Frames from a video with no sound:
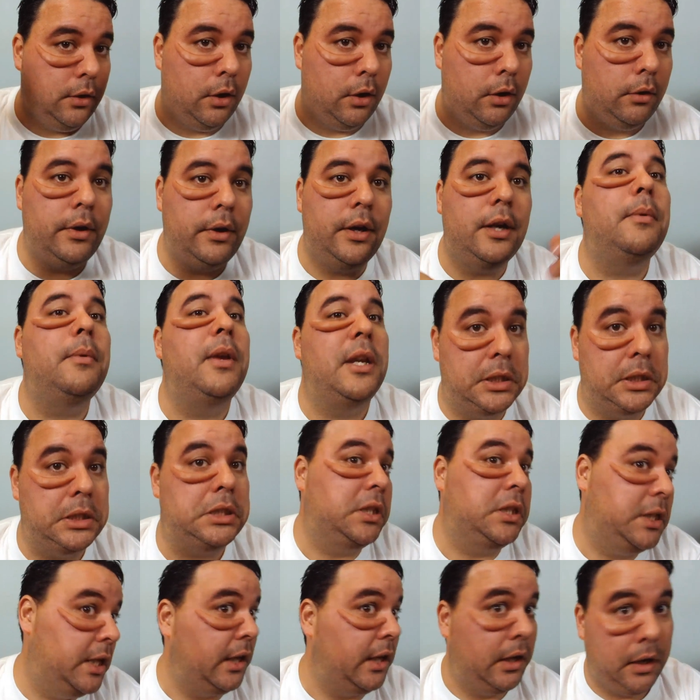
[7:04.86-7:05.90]
already makes it
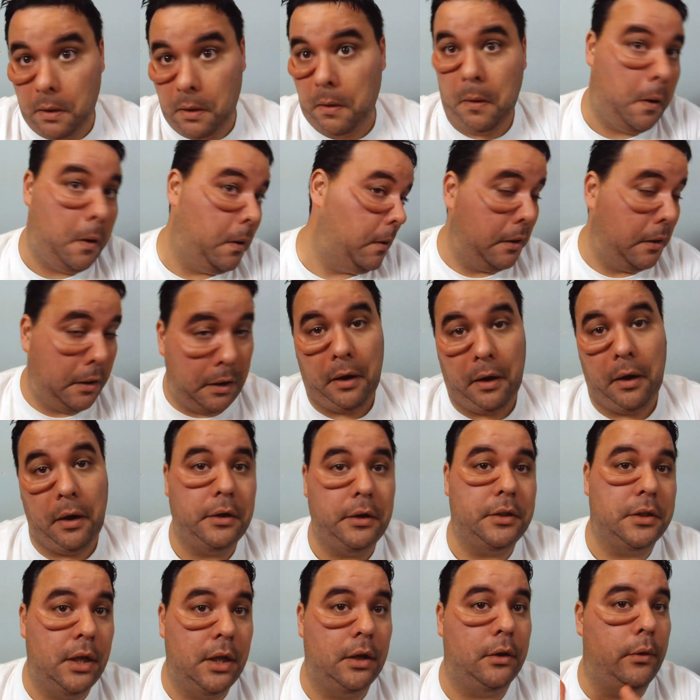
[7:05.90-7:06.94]
stick.
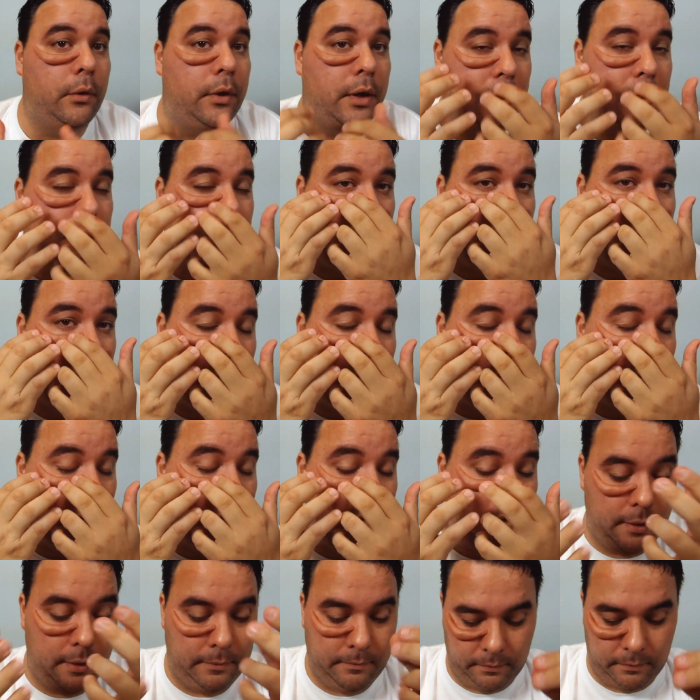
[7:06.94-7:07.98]
It's not going anywhere,
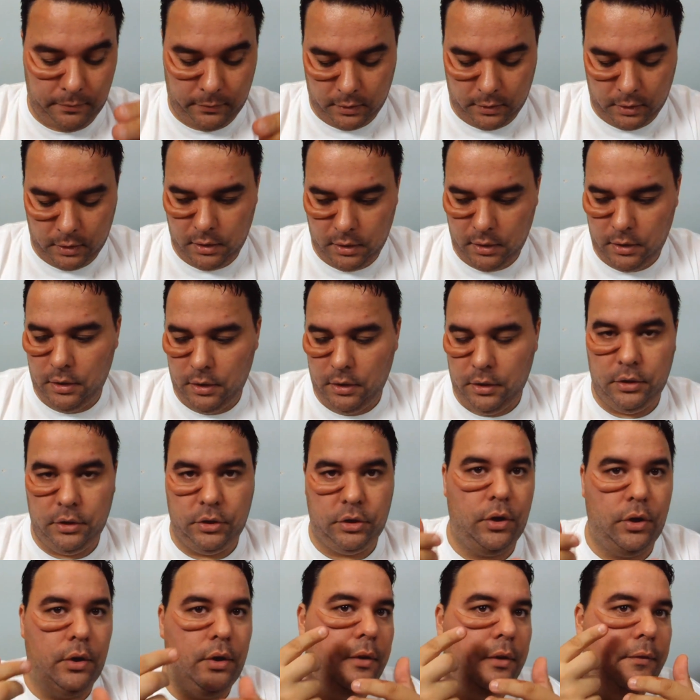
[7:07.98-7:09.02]
right?
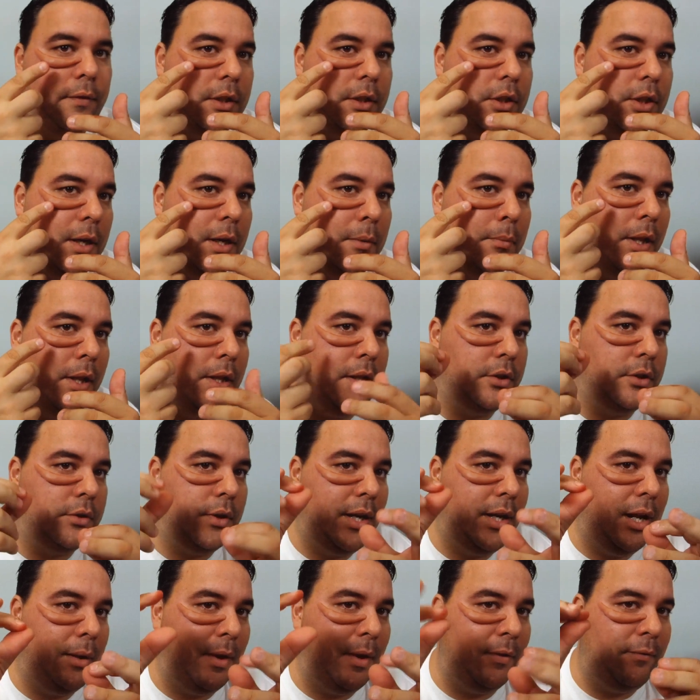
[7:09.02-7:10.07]
So if I try to blend this right
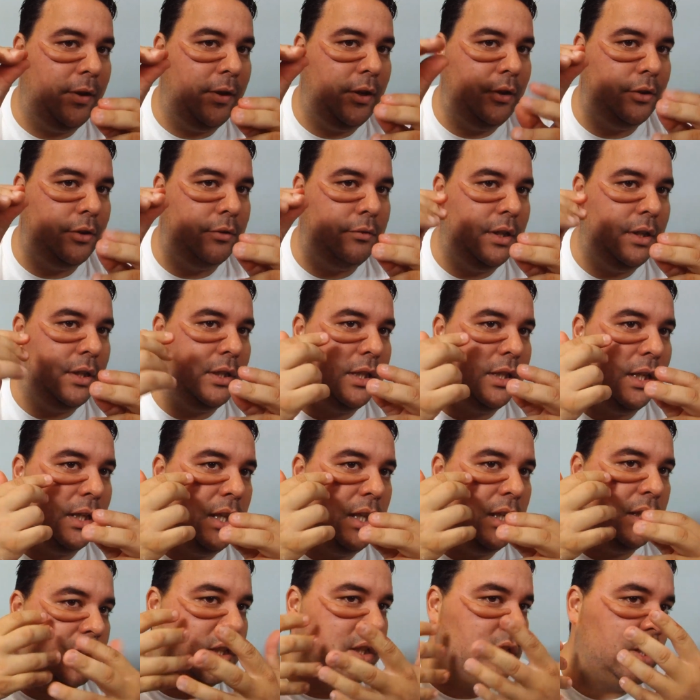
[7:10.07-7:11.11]
now, my fingers are really sticky.
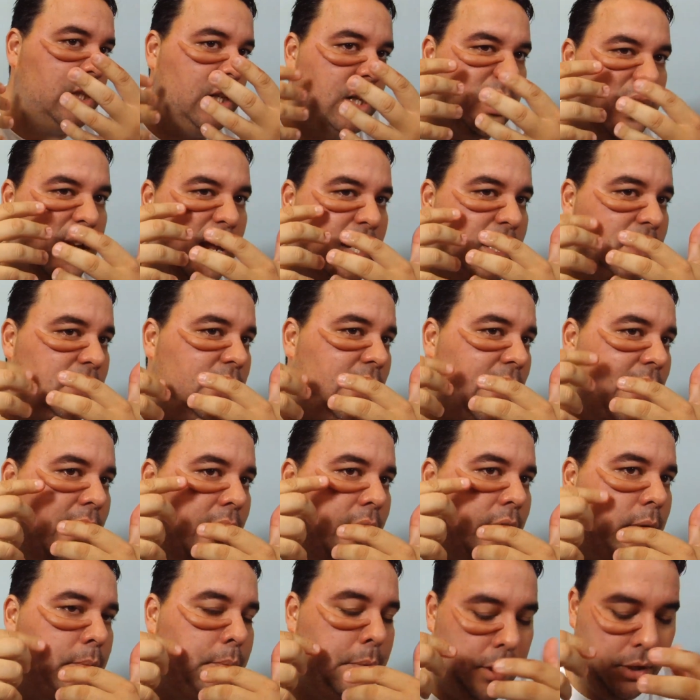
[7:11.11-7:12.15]
It's just gonna kind of tear
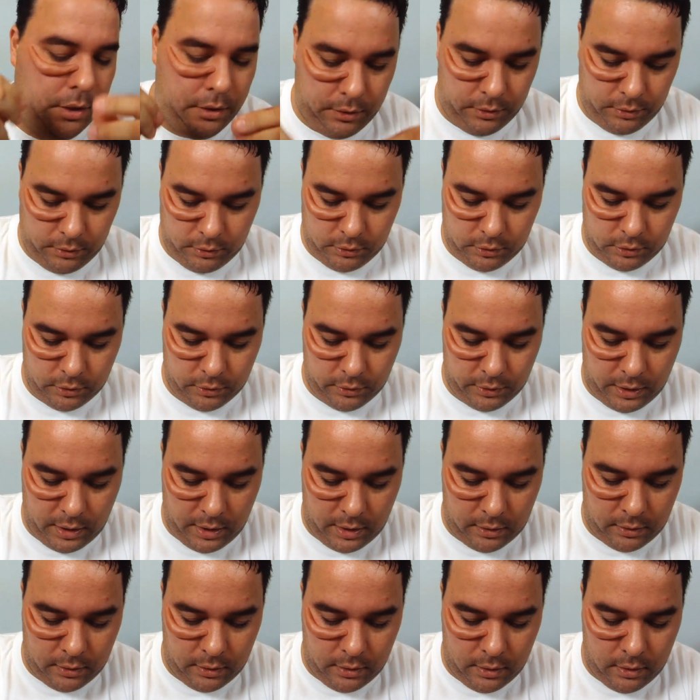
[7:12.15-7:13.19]
and peel. So
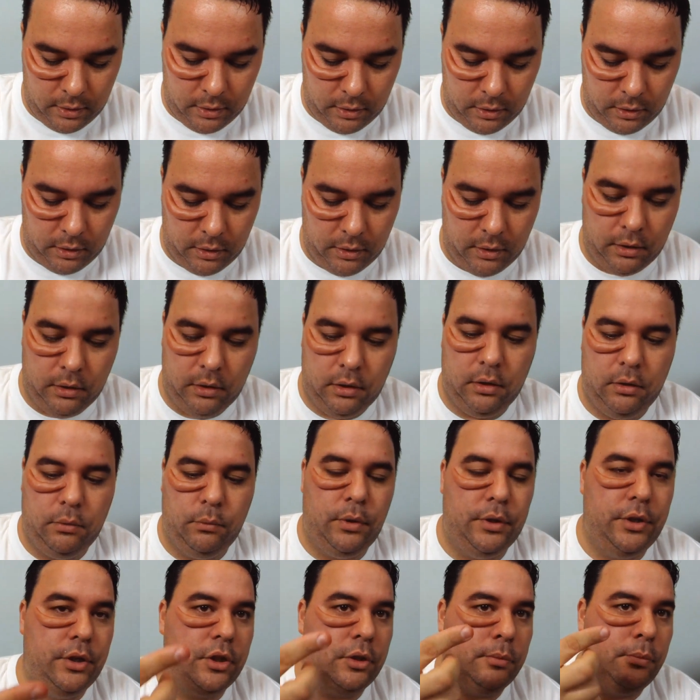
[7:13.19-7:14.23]
again,
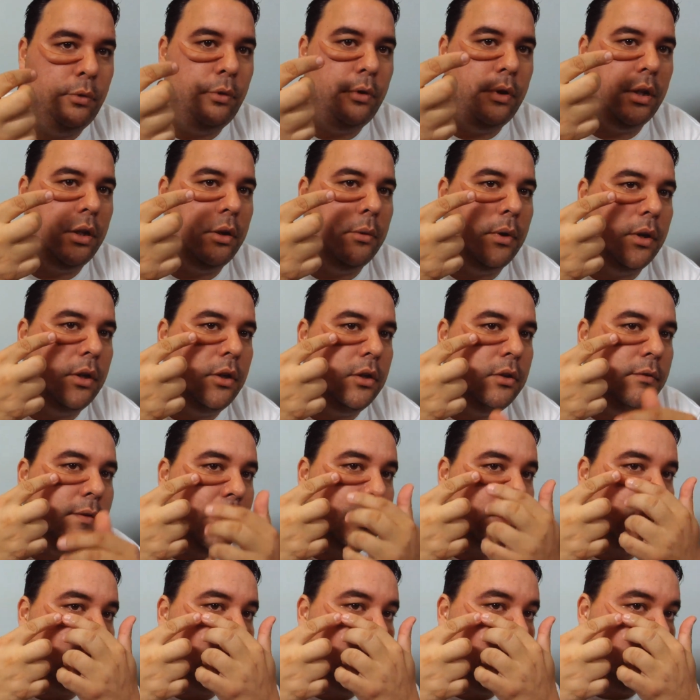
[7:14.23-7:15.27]
when you're smoothing, you wanna use
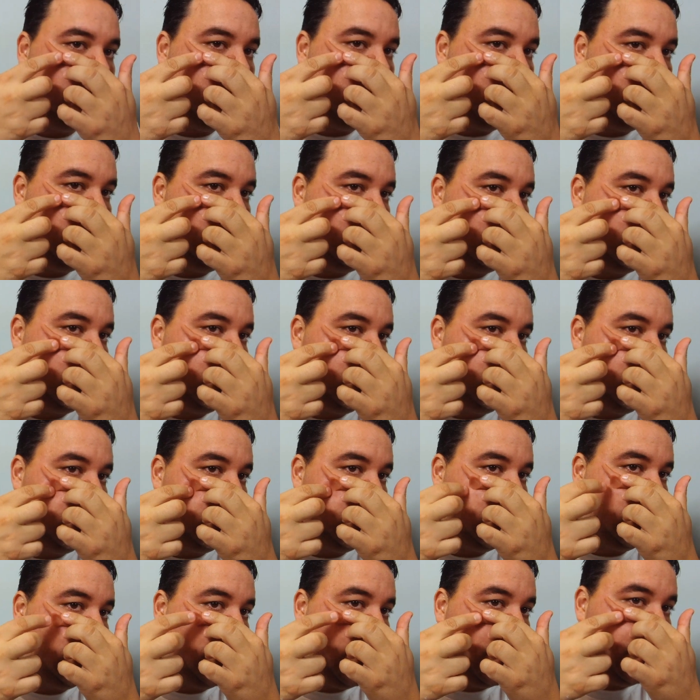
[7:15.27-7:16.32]
Vaseline. You know,
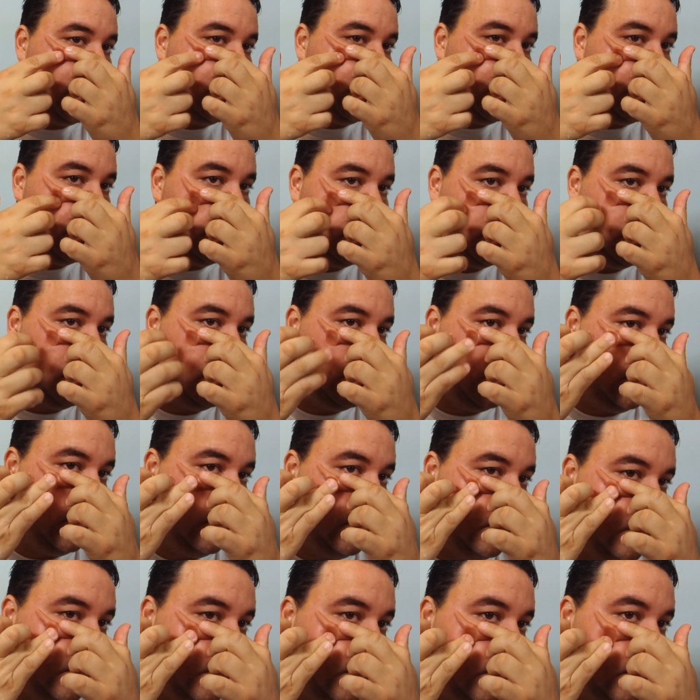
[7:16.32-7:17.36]
get that in there.
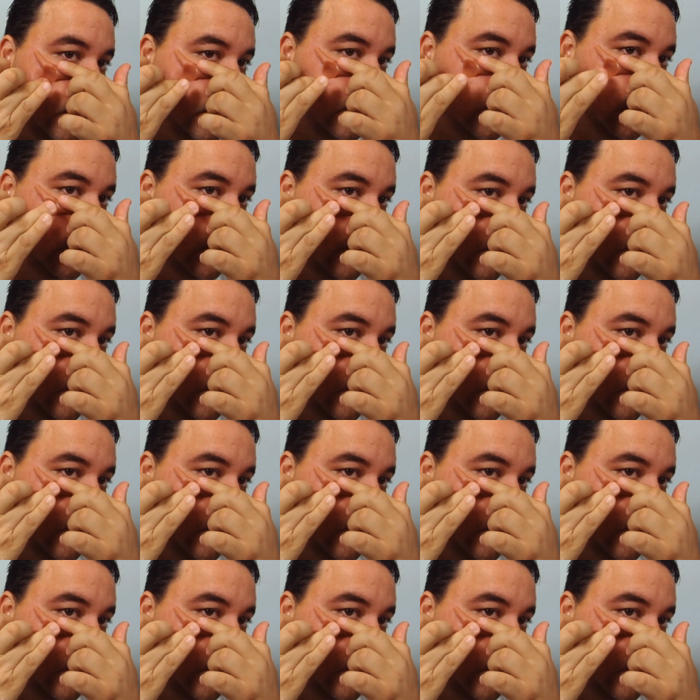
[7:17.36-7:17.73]
Look at this.